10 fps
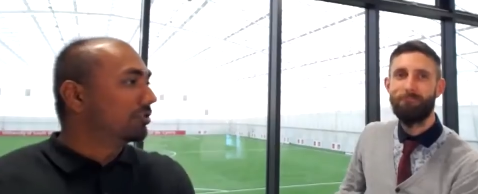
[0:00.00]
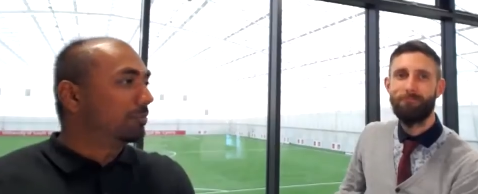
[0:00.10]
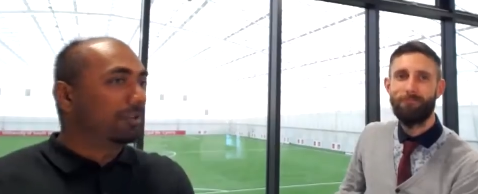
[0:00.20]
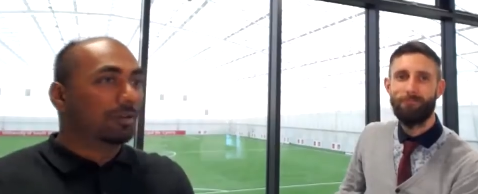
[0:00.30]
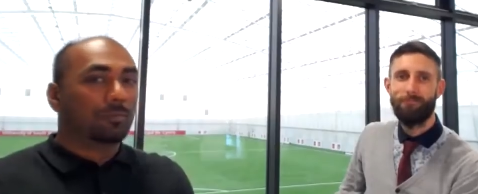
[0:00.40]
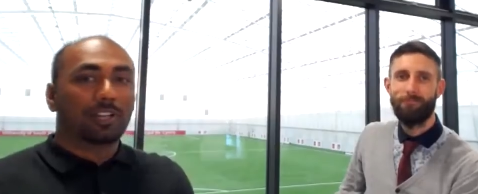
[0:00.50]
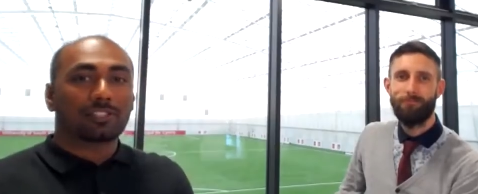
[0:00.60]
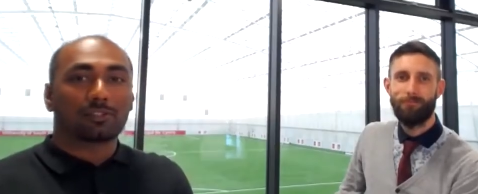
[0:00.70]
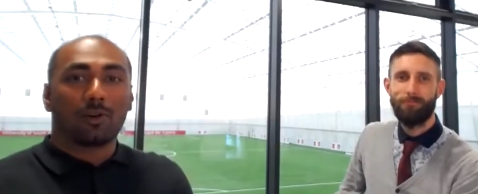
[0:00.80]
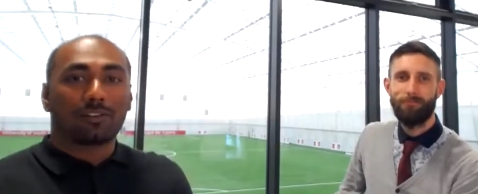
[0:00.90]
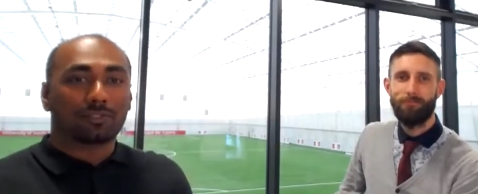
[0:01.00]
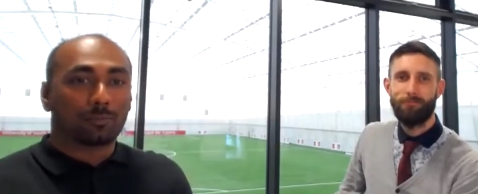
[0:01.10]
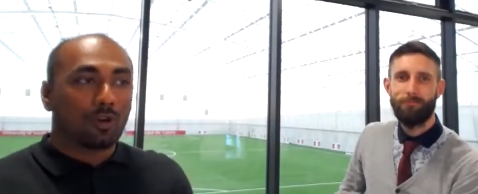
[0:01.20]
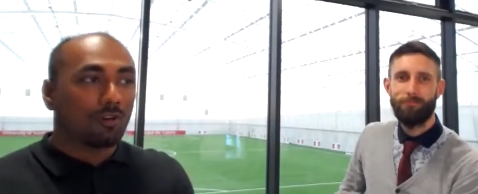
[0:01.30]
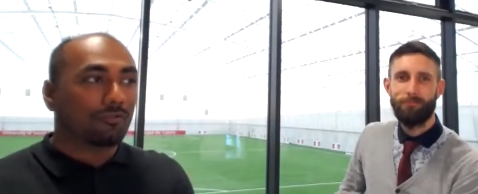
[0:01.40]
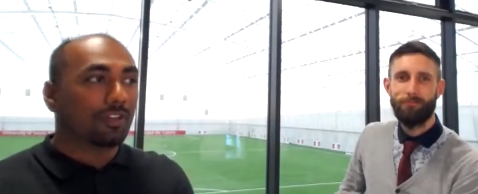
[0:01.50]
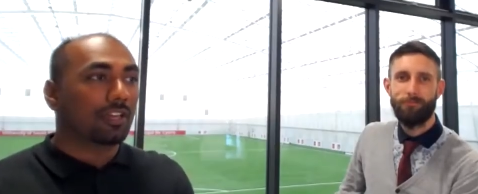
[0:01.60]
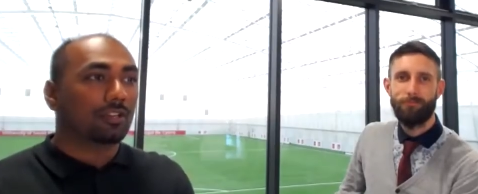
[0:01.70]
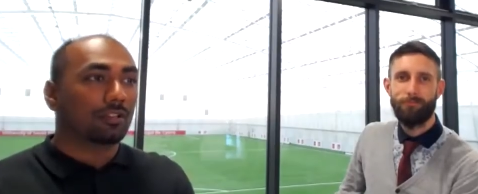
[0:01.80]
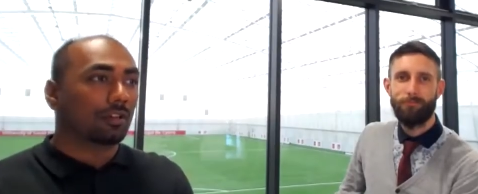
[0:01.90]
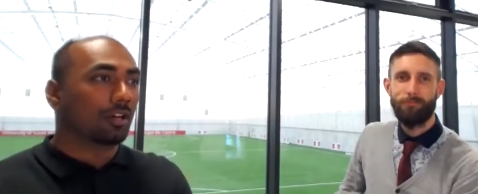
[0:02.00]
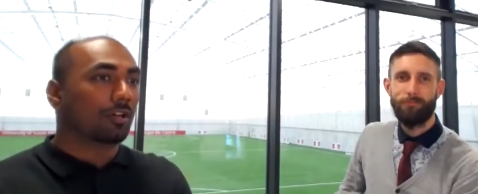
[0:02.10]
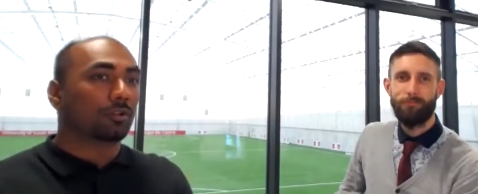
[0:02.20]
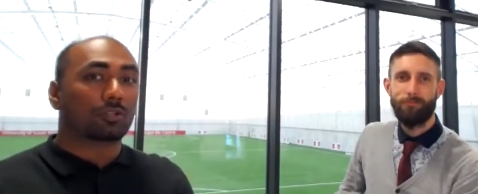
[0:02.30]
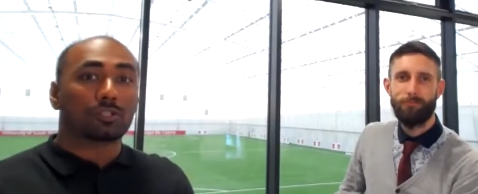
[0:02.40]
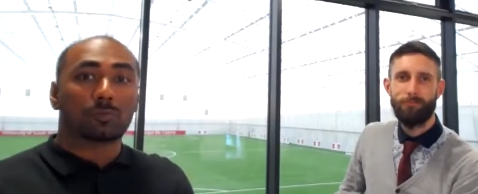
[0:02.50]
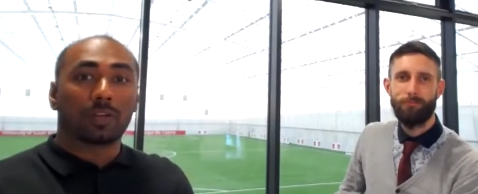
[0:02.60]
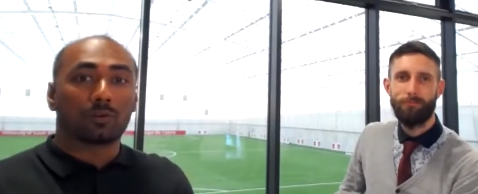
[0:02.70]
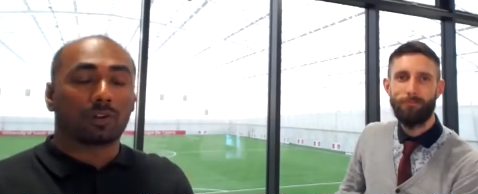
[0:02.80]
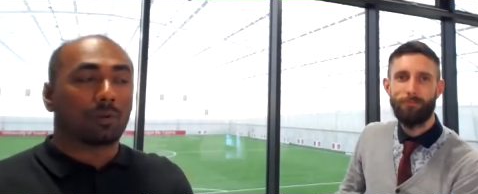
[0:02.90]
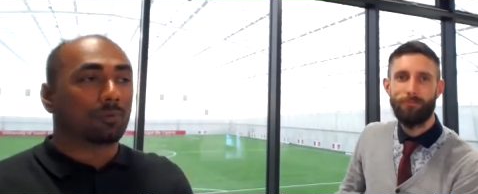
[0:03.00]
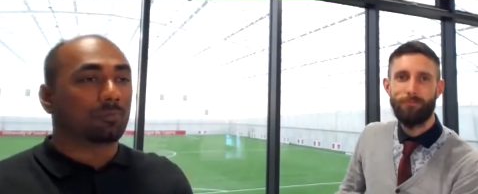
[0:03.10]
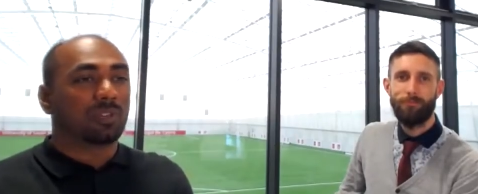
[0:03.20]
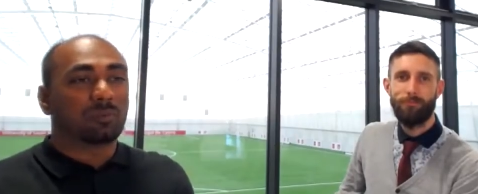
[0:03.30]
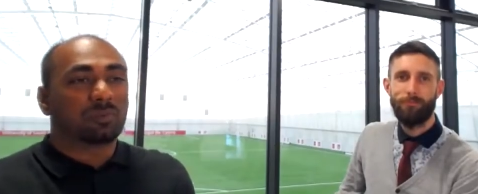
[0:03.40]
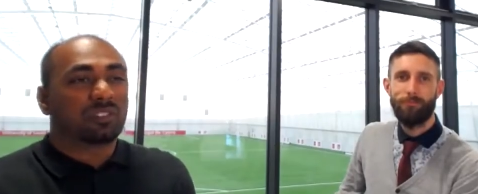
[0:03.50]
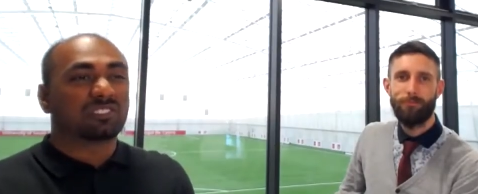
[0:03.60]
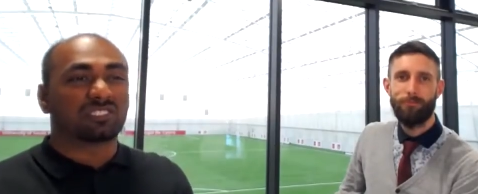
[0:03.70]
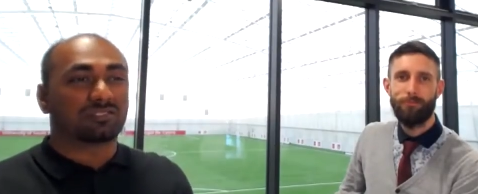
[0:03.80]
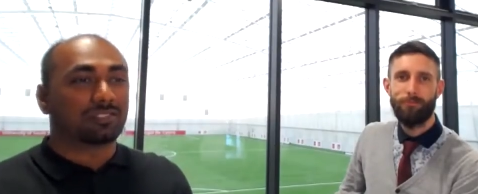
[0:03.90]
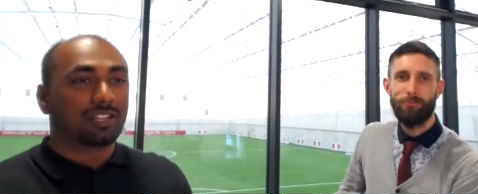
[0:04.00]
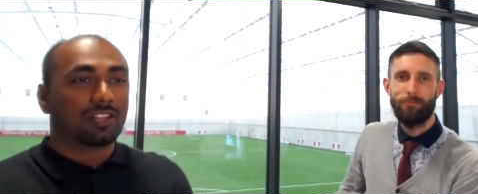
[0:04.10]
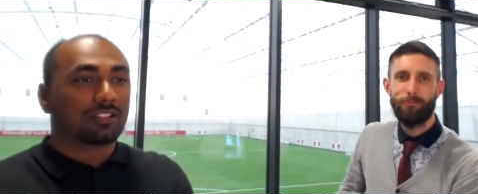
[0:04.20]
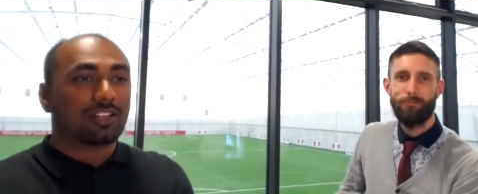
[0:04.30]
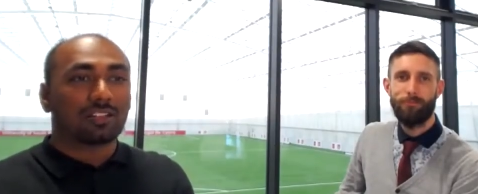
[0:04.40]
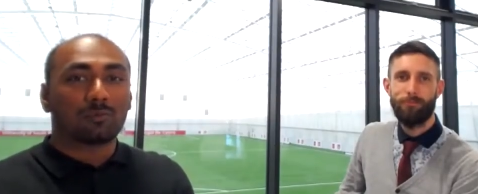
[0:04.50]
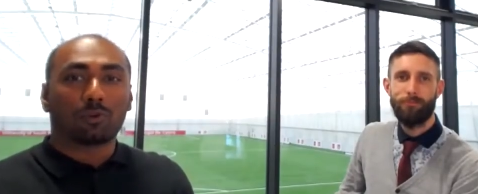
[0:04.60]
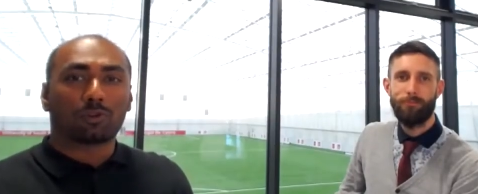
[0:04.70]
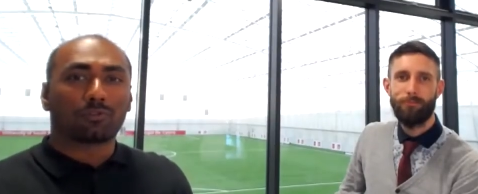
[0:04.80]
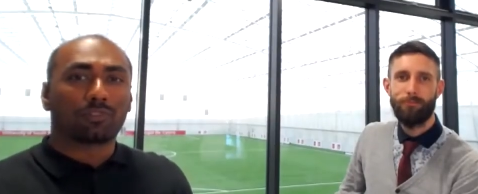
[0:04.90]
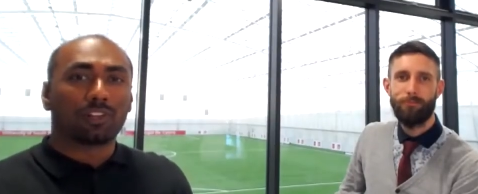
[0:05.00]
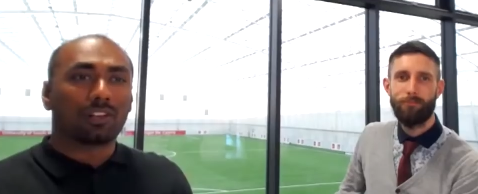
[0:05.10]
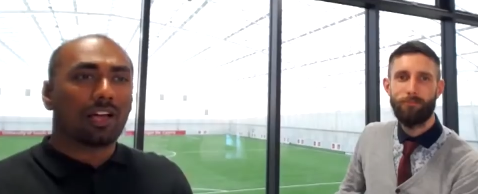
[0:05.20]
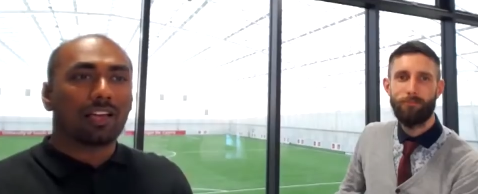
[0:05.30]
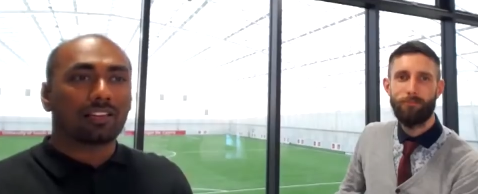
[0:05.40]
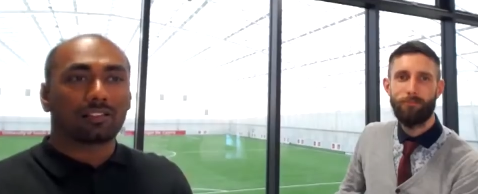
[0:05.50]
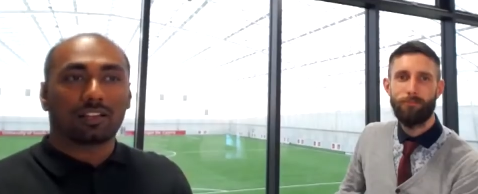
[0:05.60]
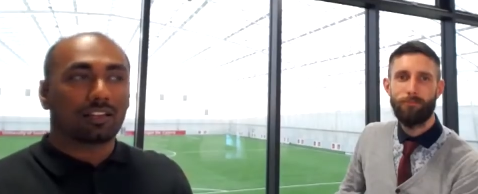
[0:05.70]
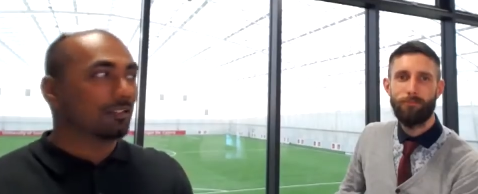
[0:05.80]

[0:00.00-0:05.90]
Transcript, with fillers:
Speaker 1: just a brilliant place. Go have some coffee. Uh, you can speak to a couple of people. Just tell them what you feel like.